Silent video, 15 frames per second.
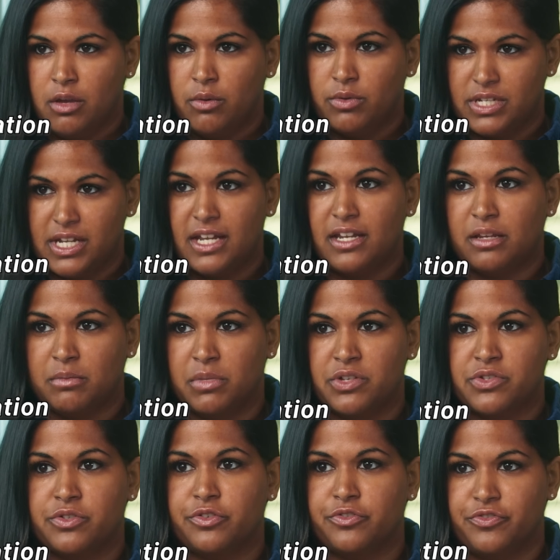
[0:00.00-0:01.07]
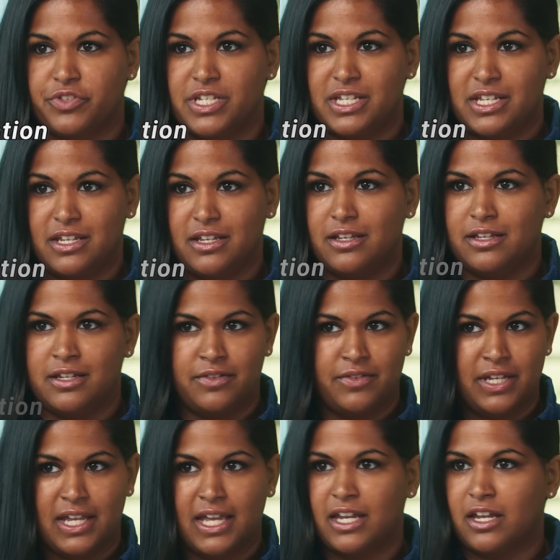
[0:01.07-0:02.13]
retaining muscle, fatigue and
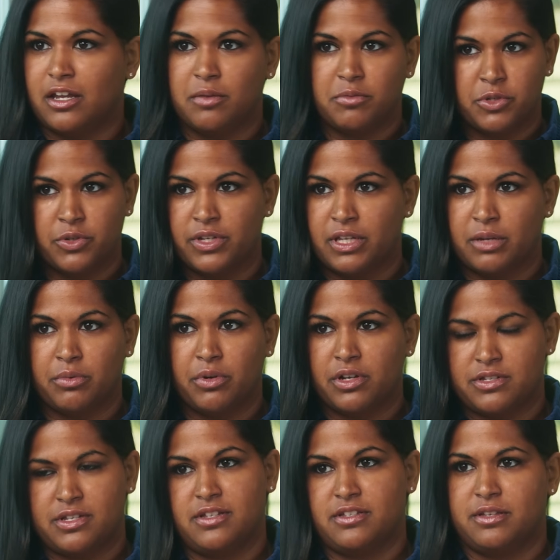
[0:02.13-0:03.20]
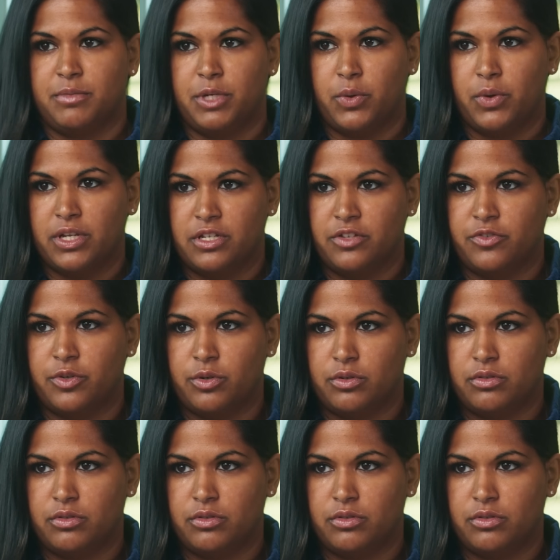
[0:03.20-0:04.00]
even getting up during that process can be quite difficult.